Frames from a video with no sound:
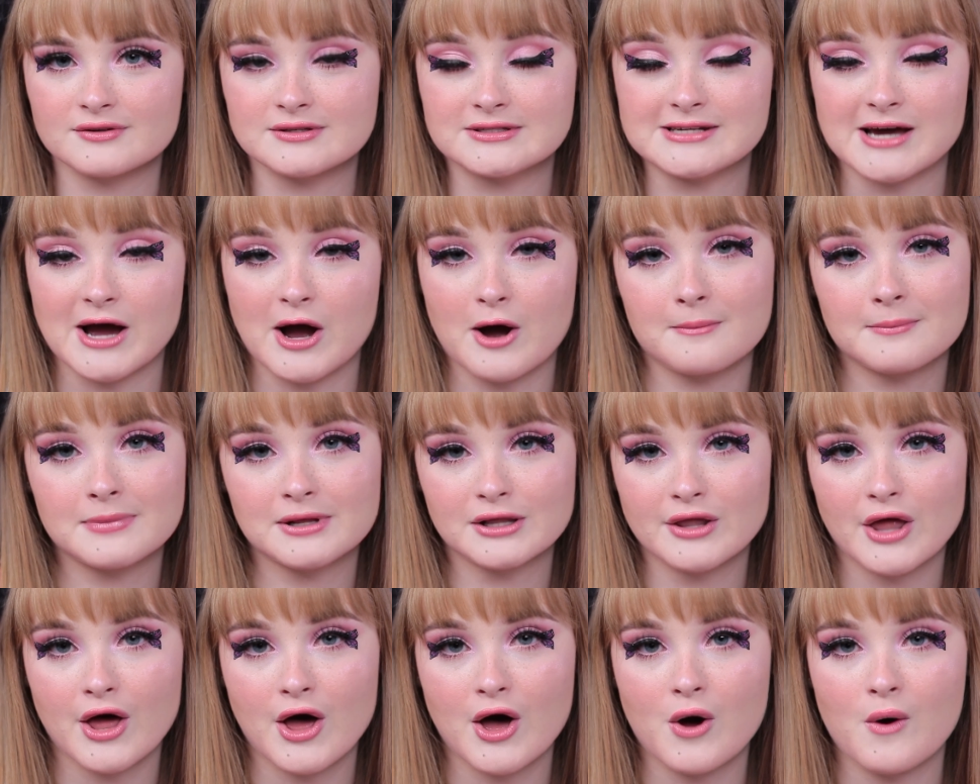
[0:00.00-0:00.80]
down
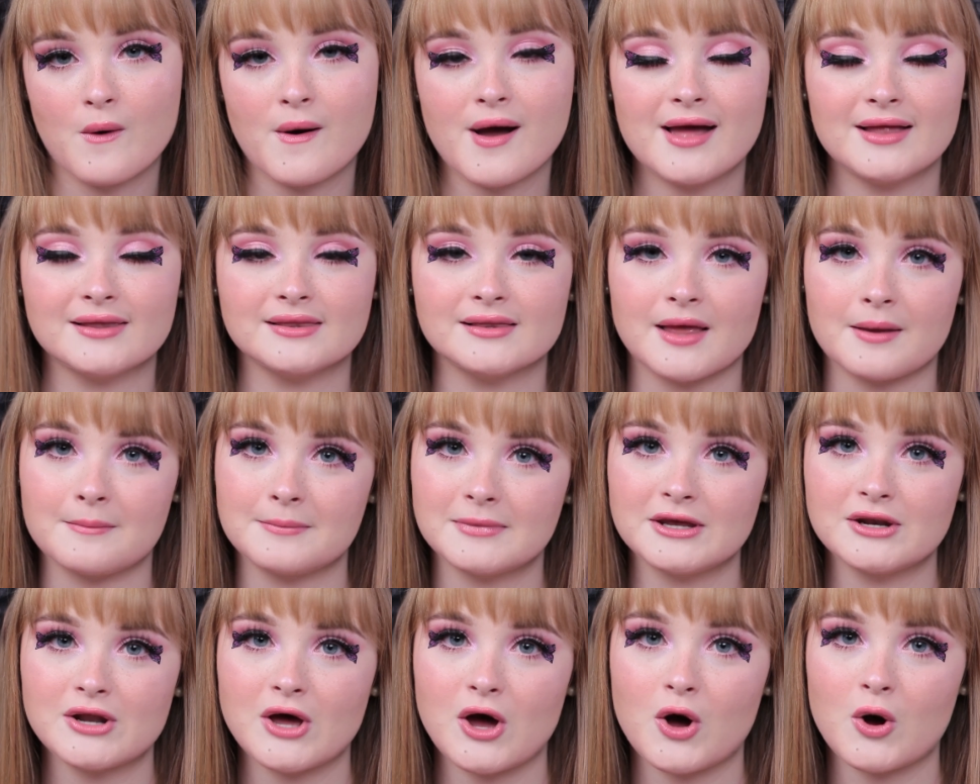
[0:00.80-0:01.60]
below and let
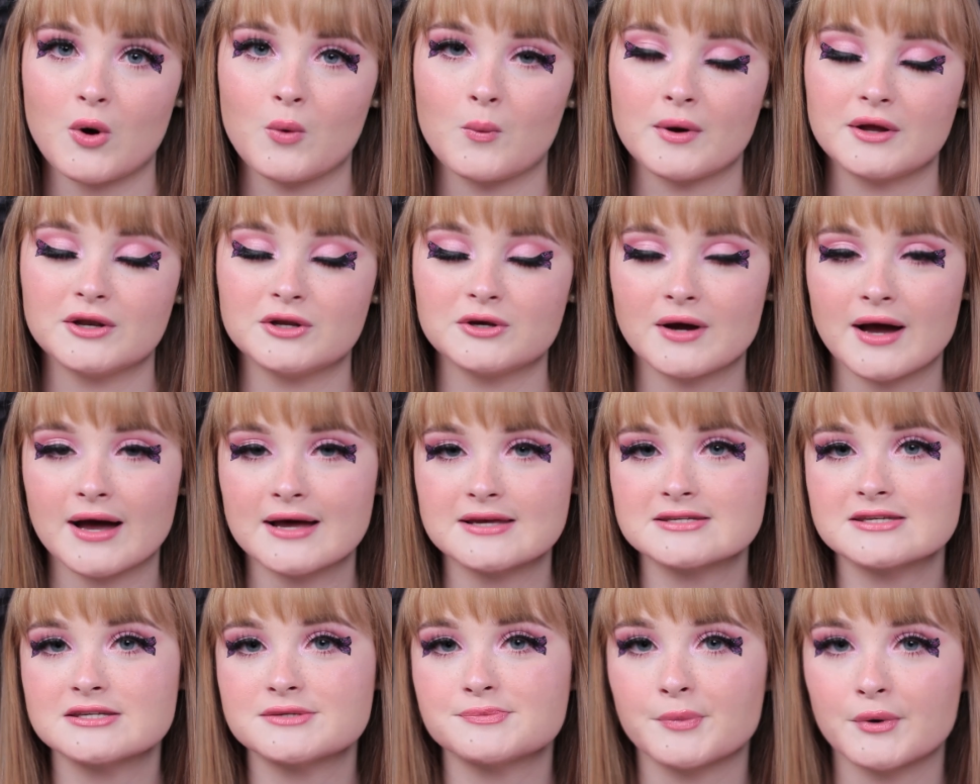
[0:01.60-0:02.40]
me know when you
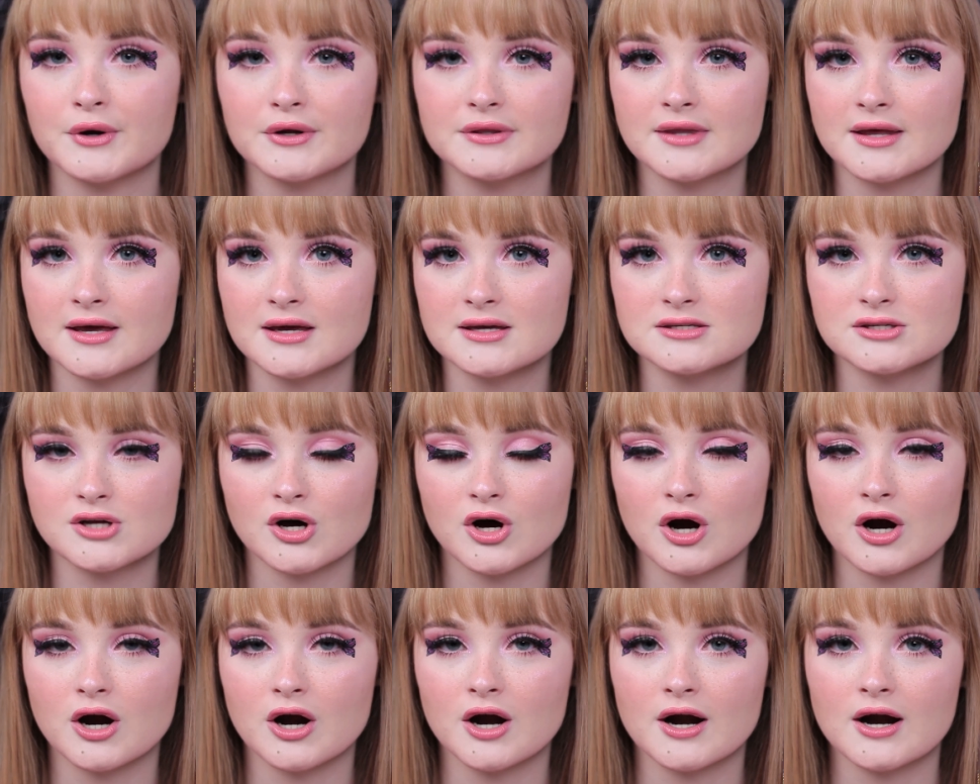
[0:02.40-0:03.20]
guys' birthdays
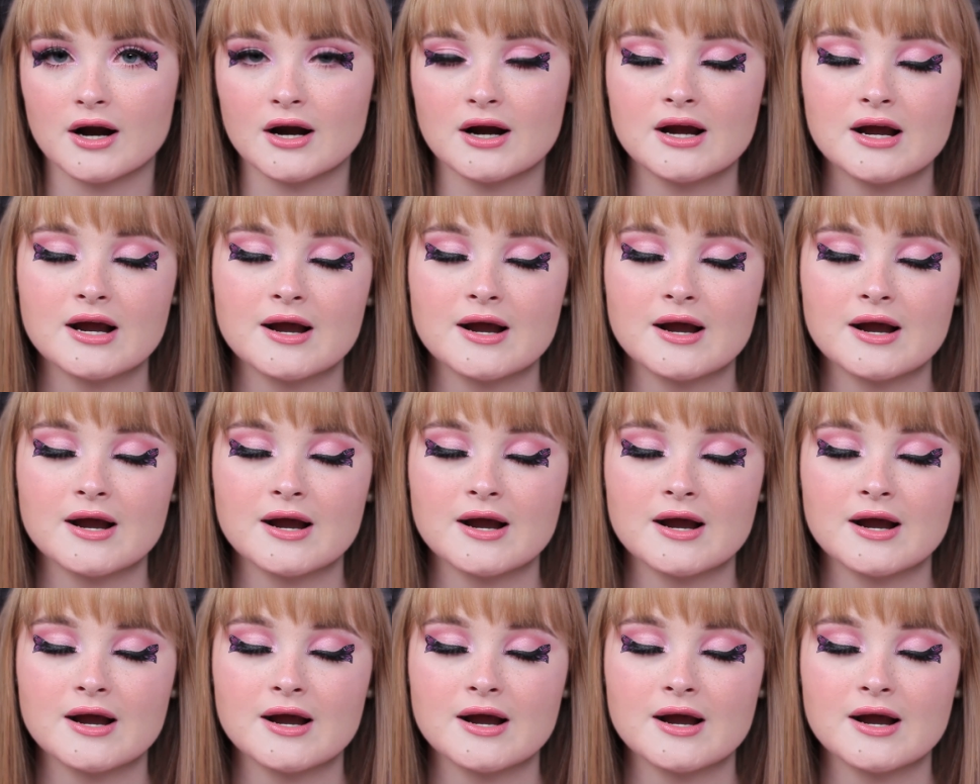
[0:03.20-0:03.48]
are.